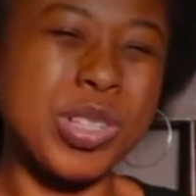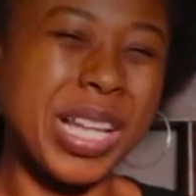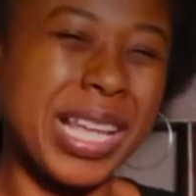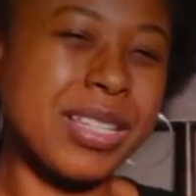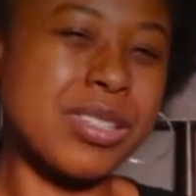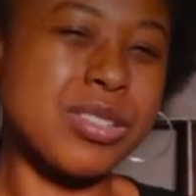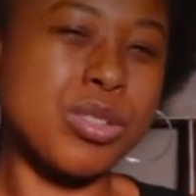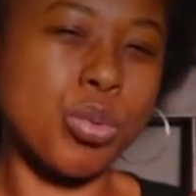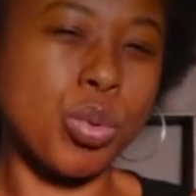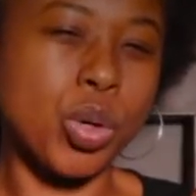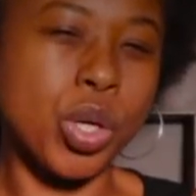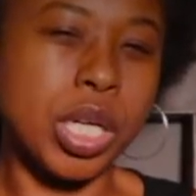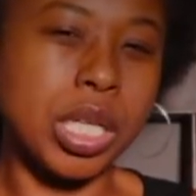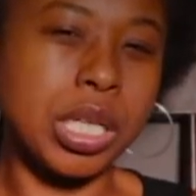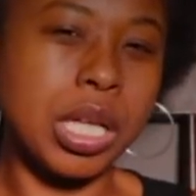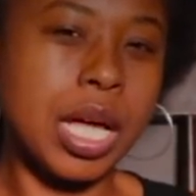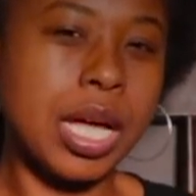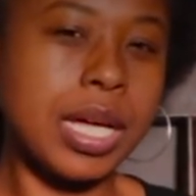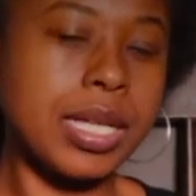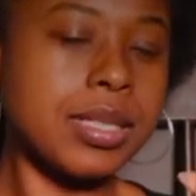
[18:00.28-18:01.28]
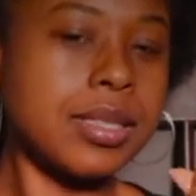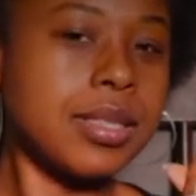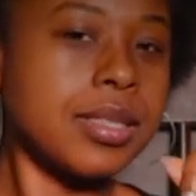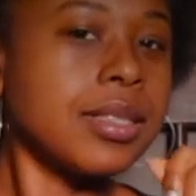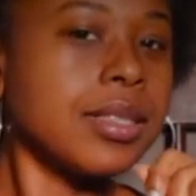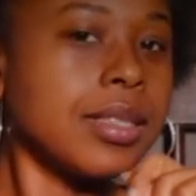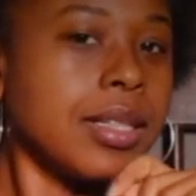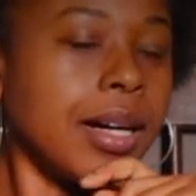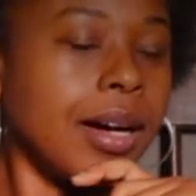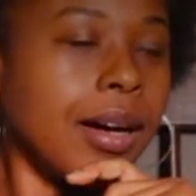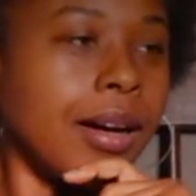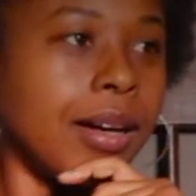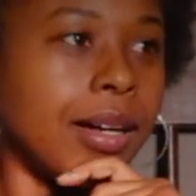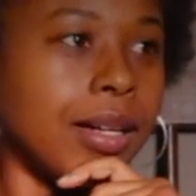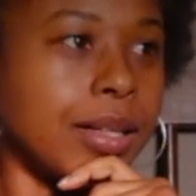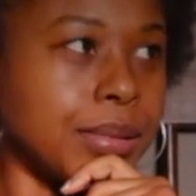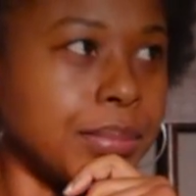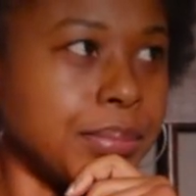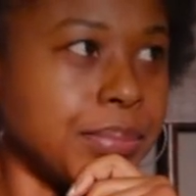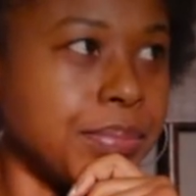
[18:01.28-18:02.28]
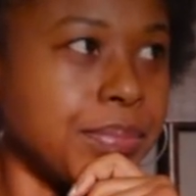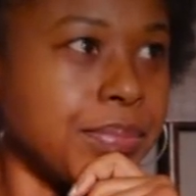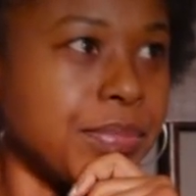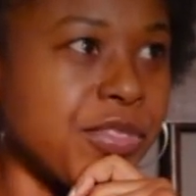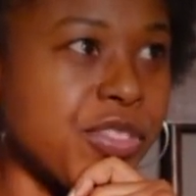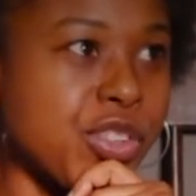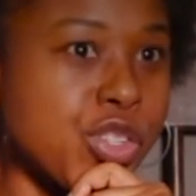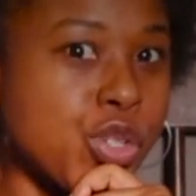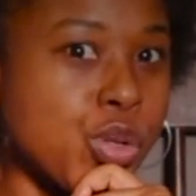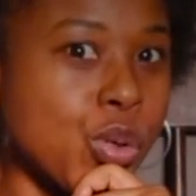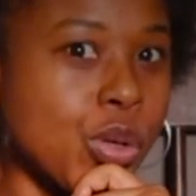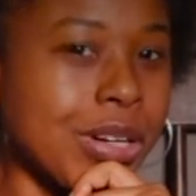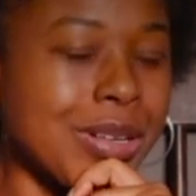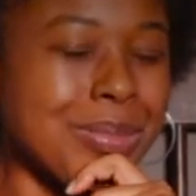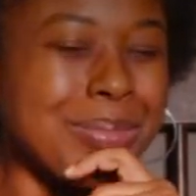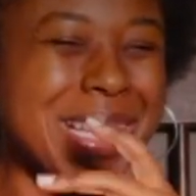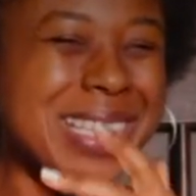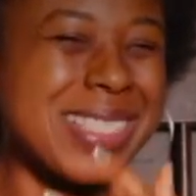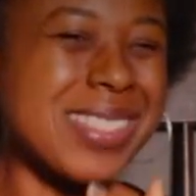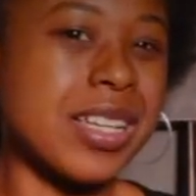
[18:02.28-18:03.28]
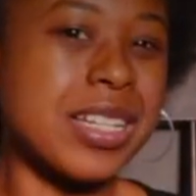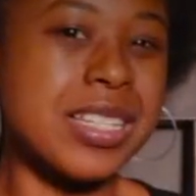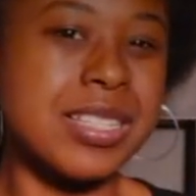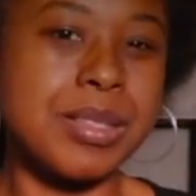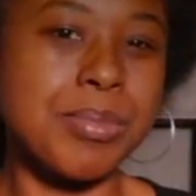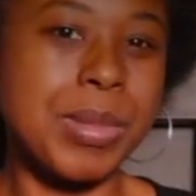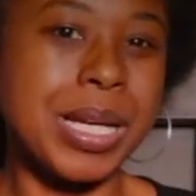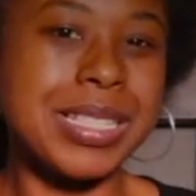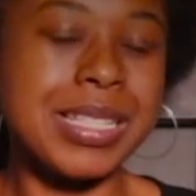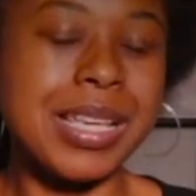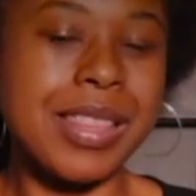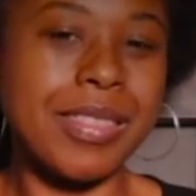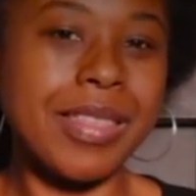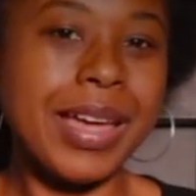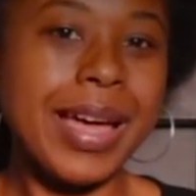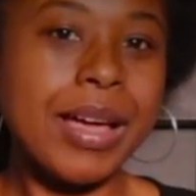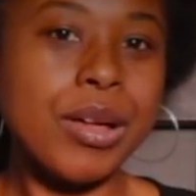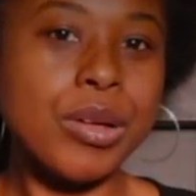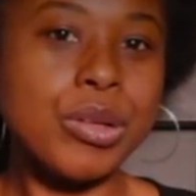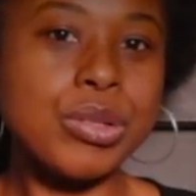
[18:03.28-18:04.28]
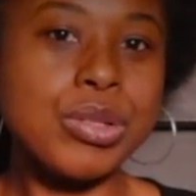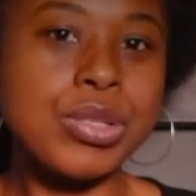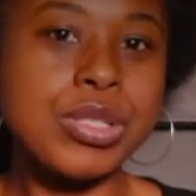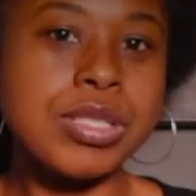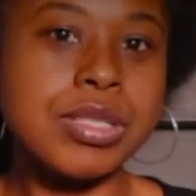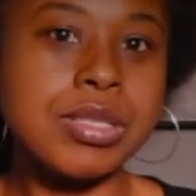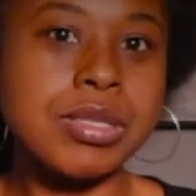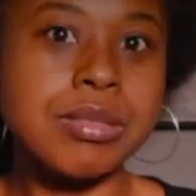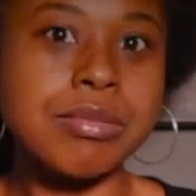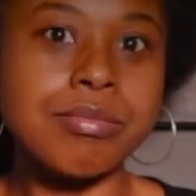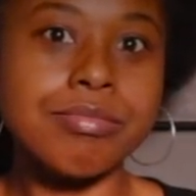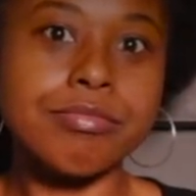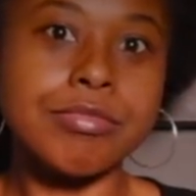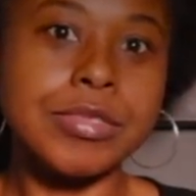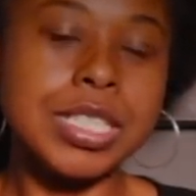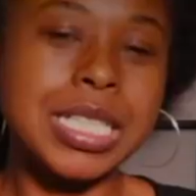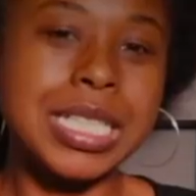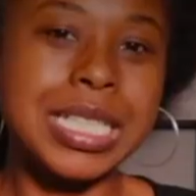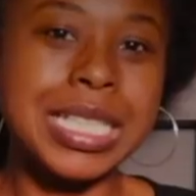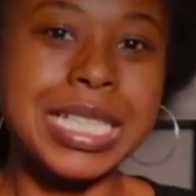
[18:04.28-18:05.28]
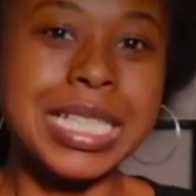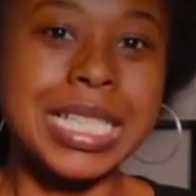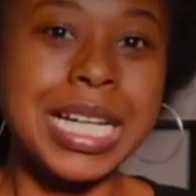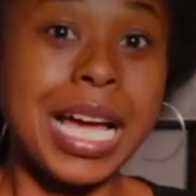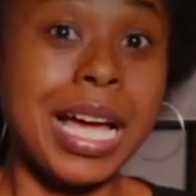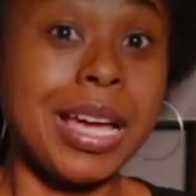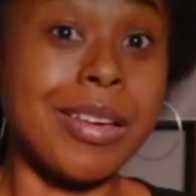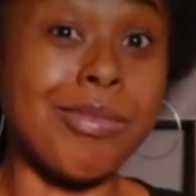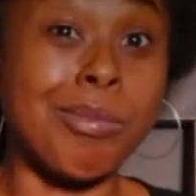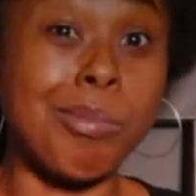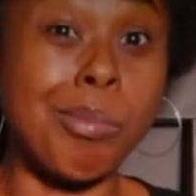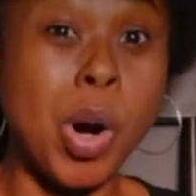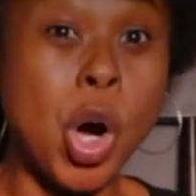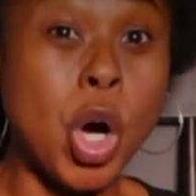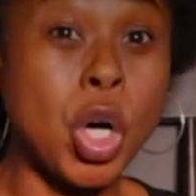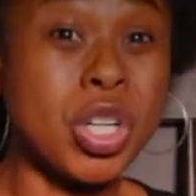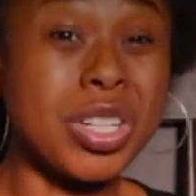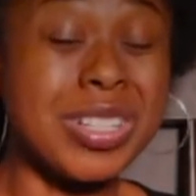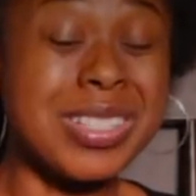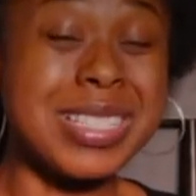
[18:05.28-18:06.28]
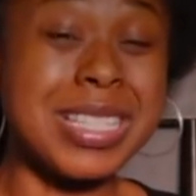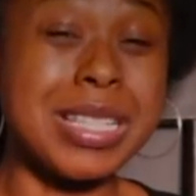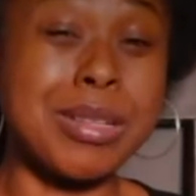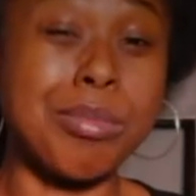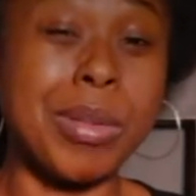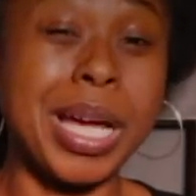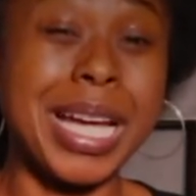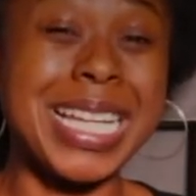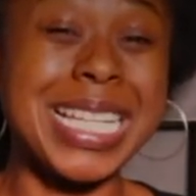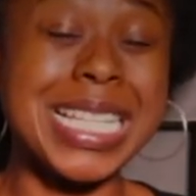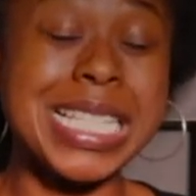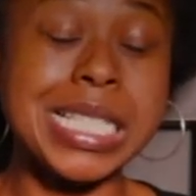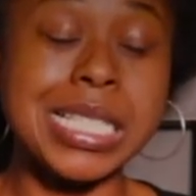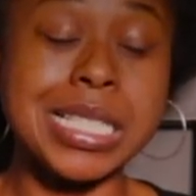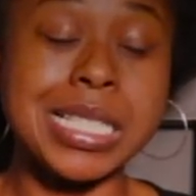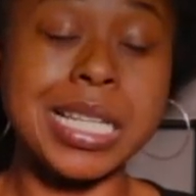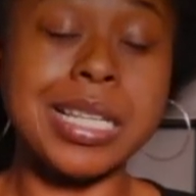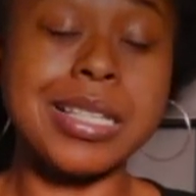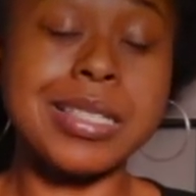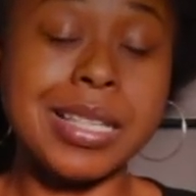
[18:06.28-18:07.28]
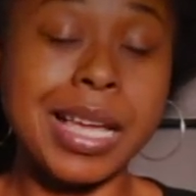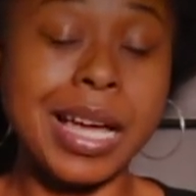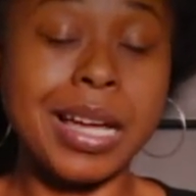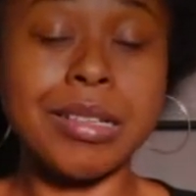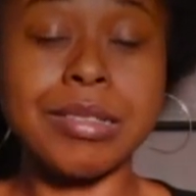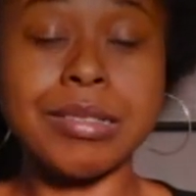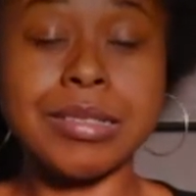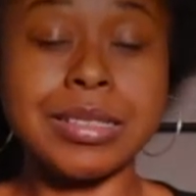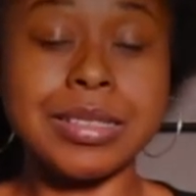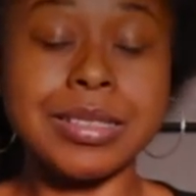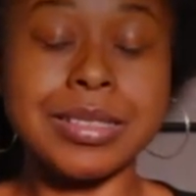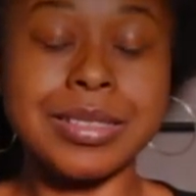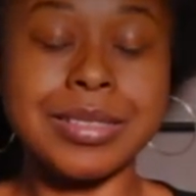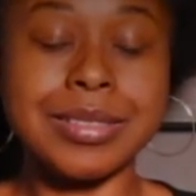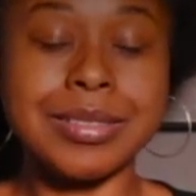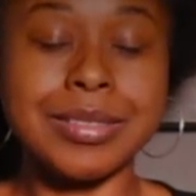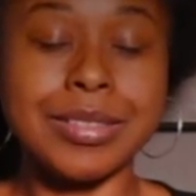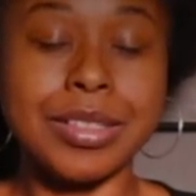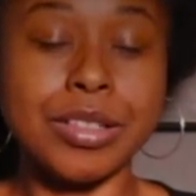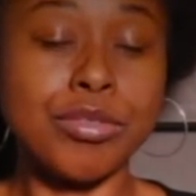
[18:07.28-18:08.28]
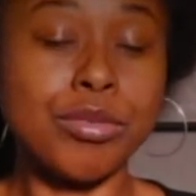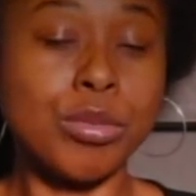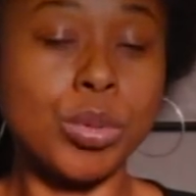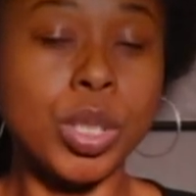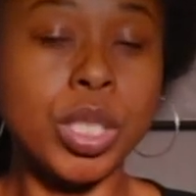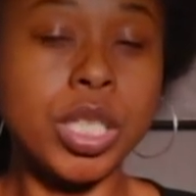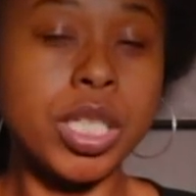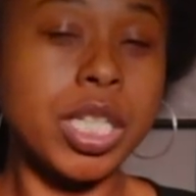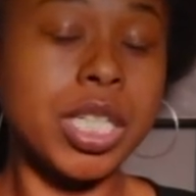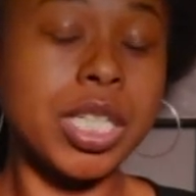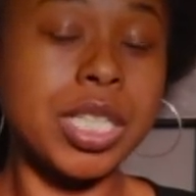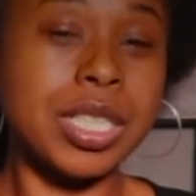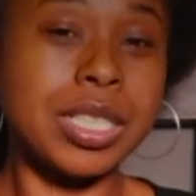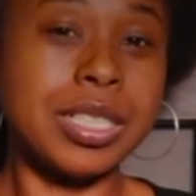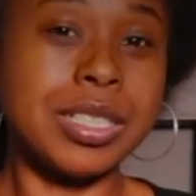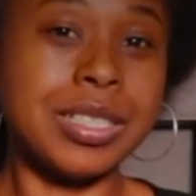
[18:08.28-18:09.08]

who likes to work a lot, for sure. My sun is in my 10th house. I have Mars in my 6th house of work.